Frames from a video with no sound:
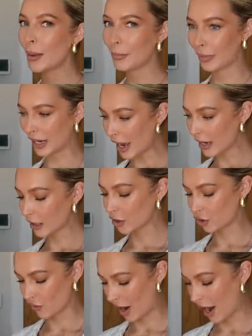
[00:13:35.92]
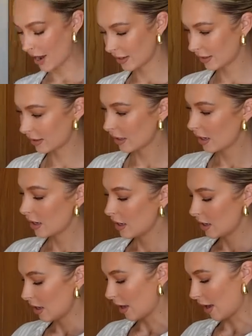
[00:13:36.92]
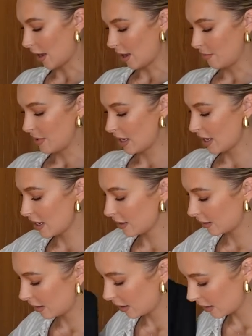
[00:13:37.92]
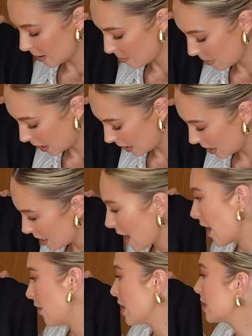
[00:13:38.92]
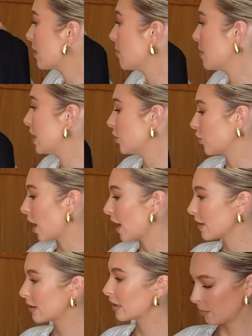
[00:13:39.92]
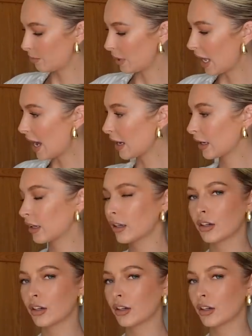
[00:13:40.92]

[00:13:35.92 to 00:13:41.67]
black dress. Is it mini? Yeah, it is a mini dress. Black